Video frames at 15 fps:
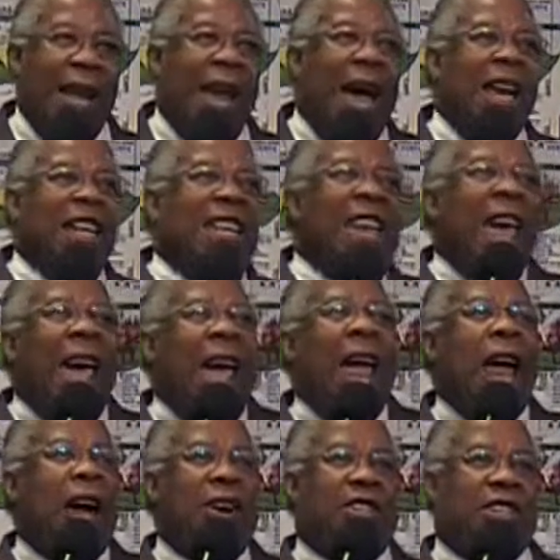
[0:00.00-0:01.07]
And I
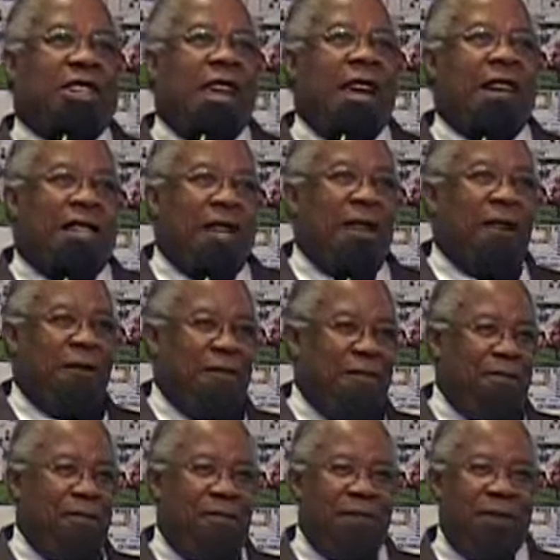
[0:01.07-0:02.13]
dare
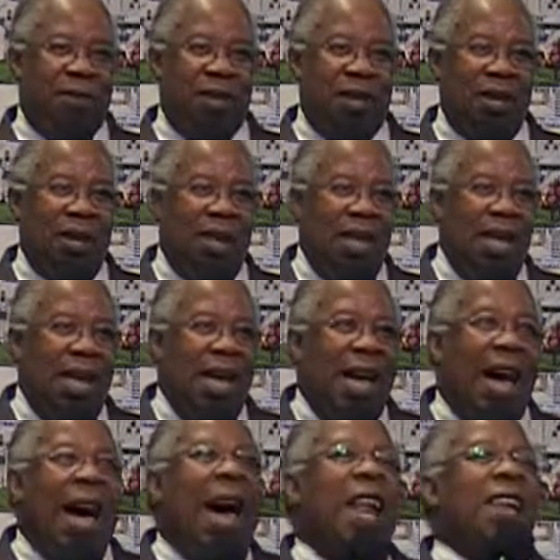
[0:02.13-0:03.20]

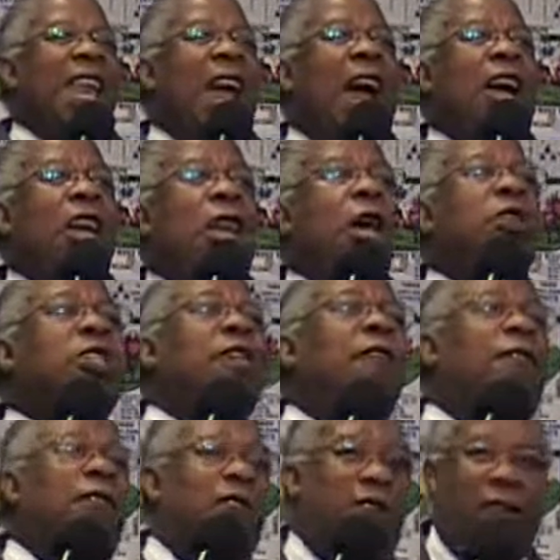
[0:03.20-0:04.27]
Satan. I dare
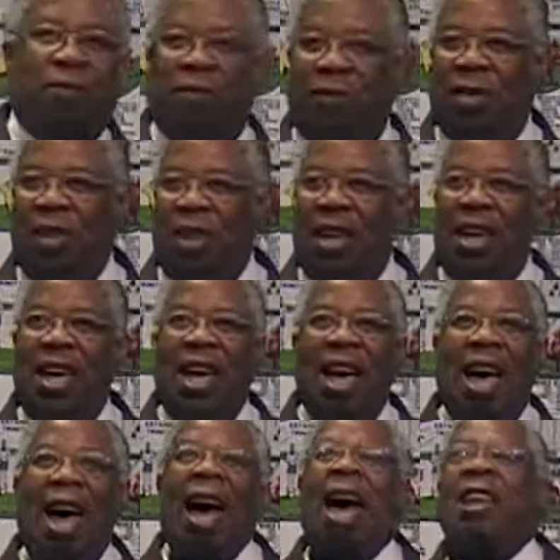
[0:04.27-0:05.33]
Lucifer.
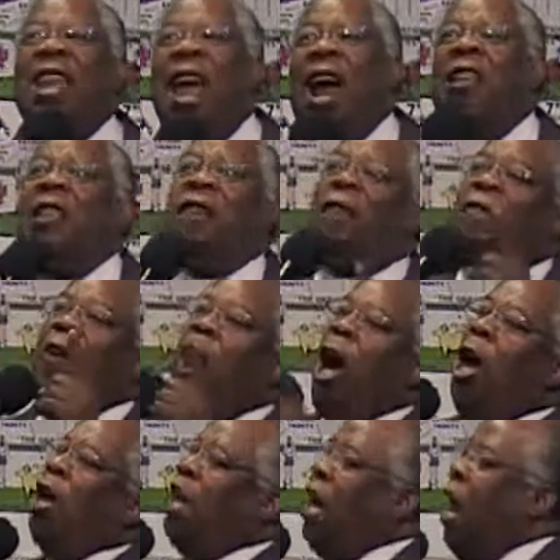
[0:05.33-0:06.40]
I dare the
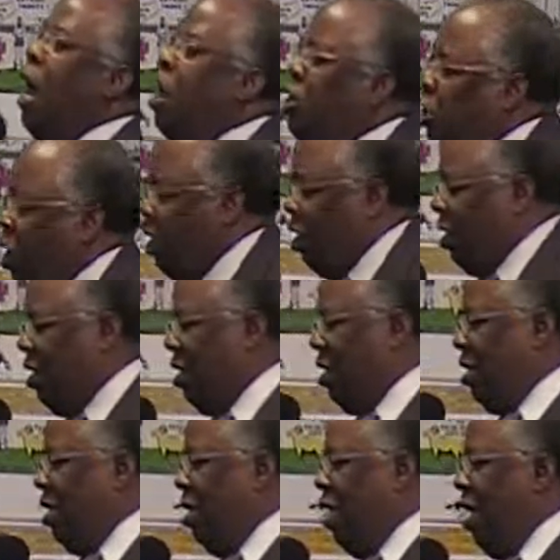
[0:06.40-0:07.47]
fallen angels.
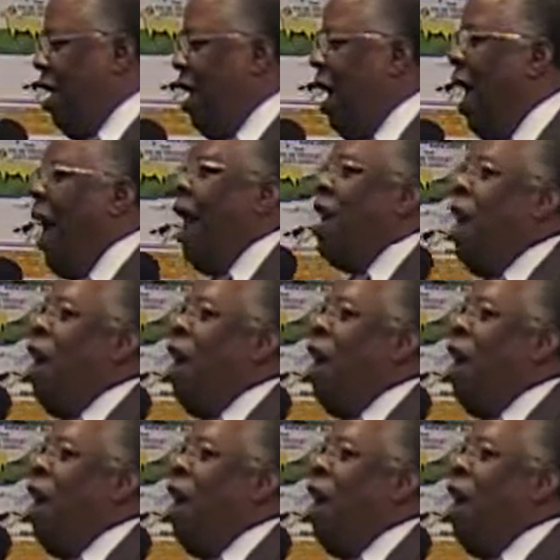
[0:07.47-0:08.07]
I